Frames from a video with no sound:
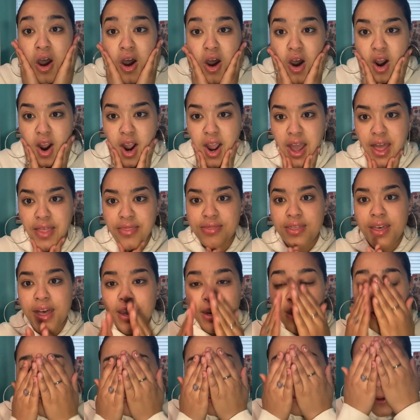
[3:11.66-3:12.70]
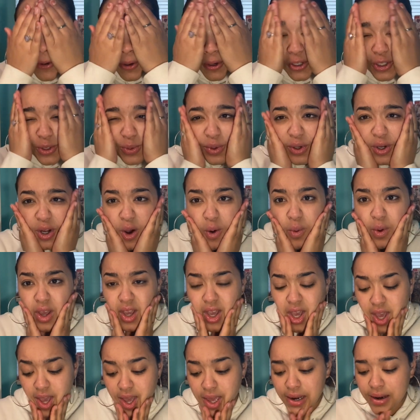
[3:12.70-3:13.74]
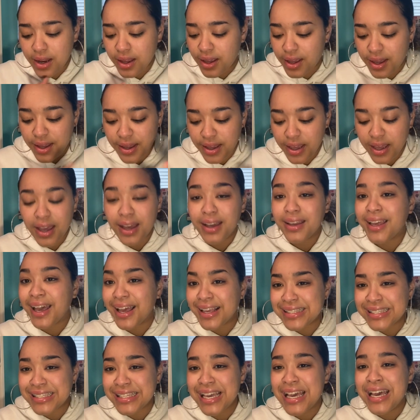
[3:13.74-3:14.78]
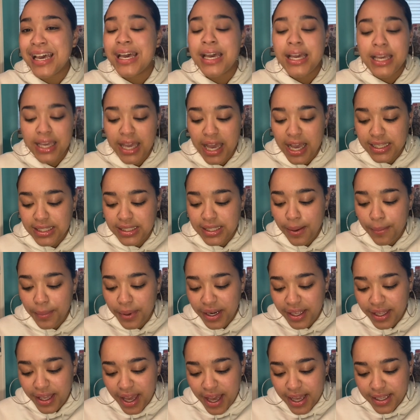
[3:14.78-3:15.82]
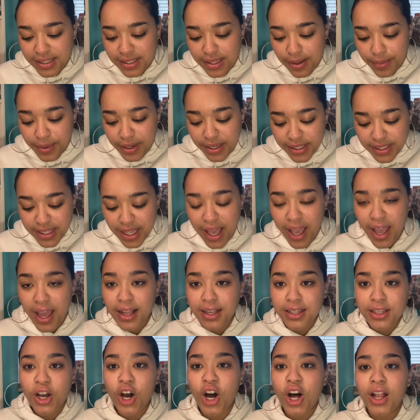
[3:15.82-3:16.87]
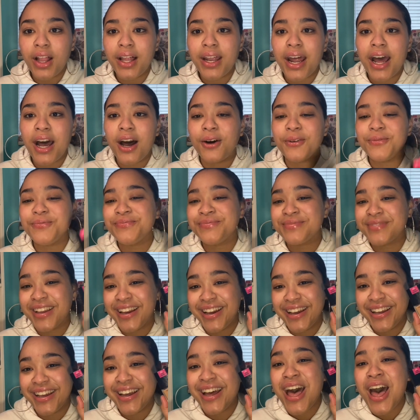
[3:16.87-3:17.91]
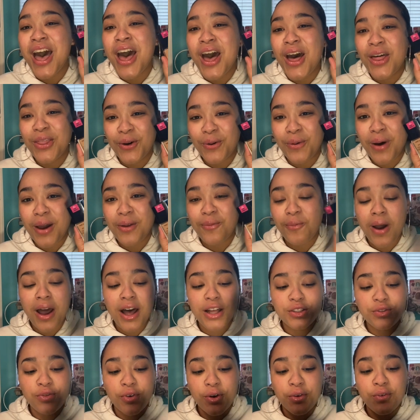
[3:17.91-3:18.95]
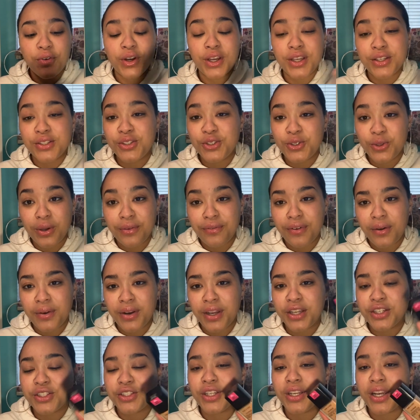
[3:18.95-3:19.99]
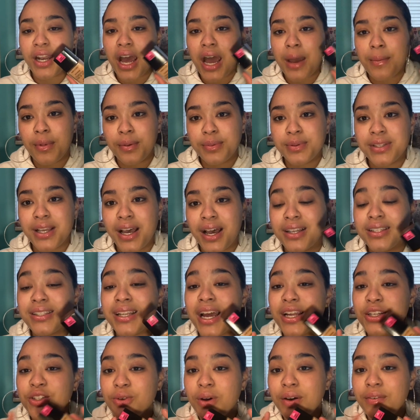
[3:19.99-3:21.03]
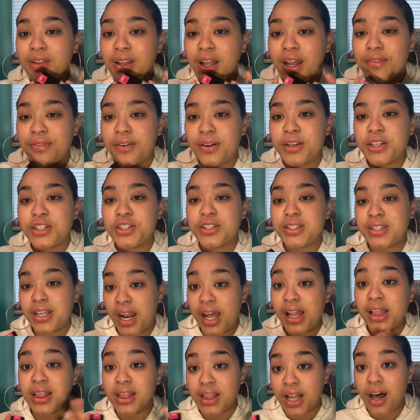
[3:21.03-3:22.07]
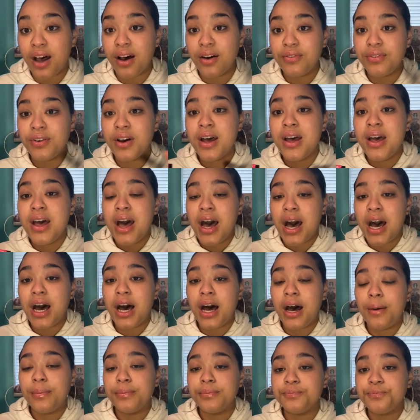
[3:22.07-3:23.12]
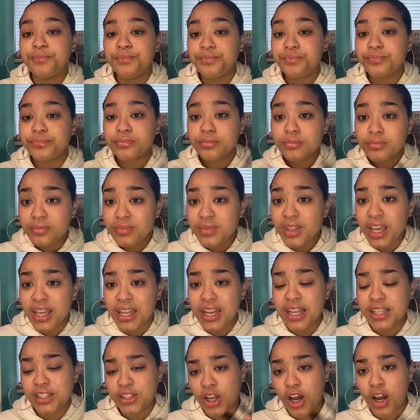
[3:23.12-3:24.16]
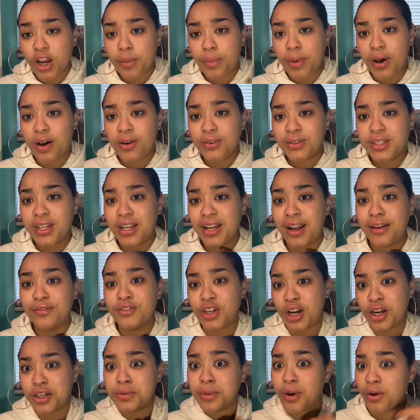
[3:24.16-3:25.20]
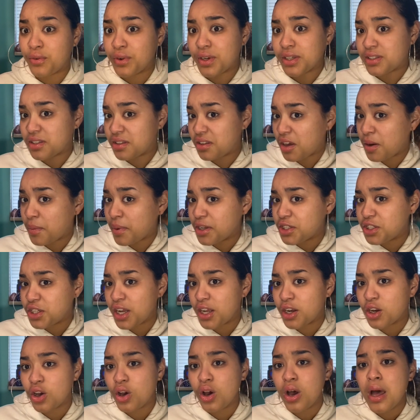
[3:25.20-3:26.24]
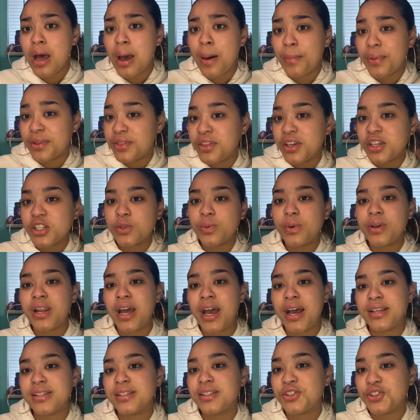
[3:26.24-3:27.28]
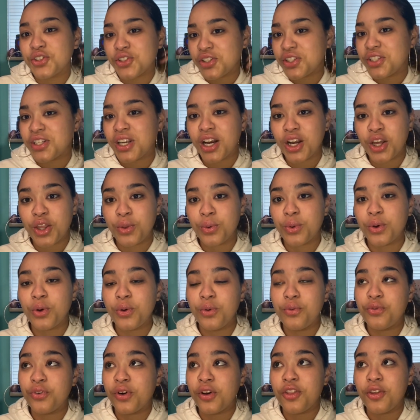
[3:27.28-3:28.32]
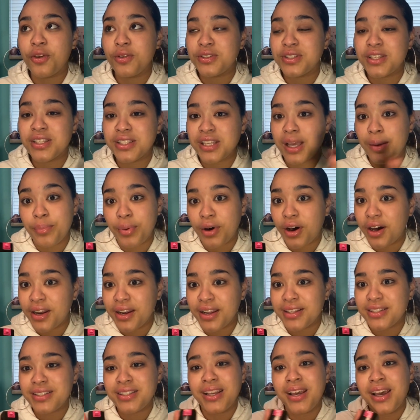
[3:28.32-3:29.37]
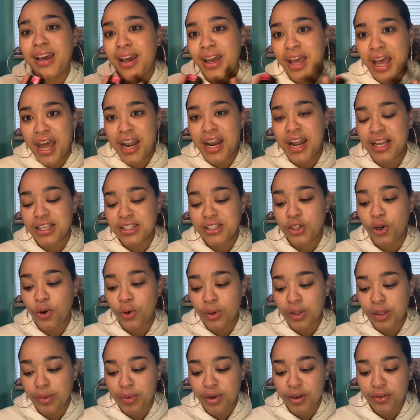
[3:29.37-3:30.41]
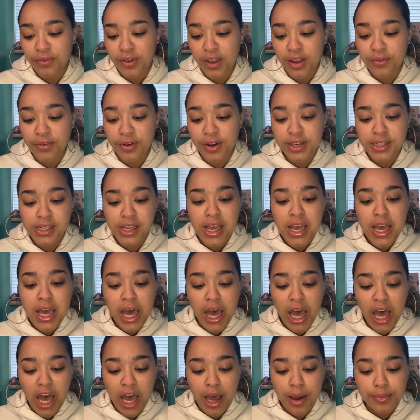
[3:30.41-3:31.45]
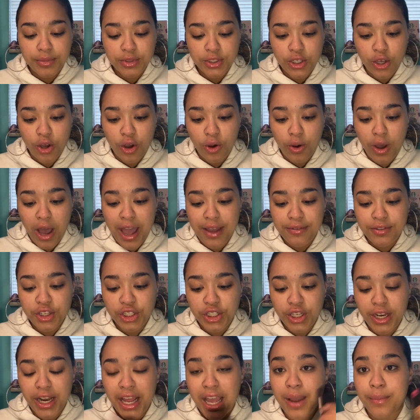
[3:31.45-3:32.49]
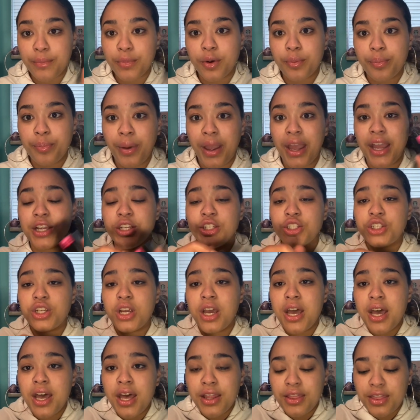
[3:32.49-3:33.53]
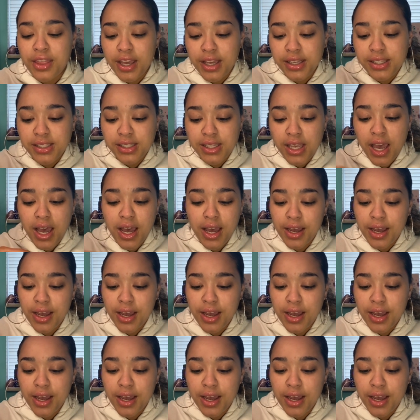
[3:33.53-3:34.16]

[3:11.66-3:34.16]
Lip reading: All right, and then of course we're going in, guess, somebody say it, call it out, the Wet n Wild Photofocus Dewy Foundation. I'm obsessed. I do have a lot of foundations that I love, I've talked about recently on my channel, but this one has just stuck through since I bought it, and has totally been a favorite. So I have the shade Amber Beige. This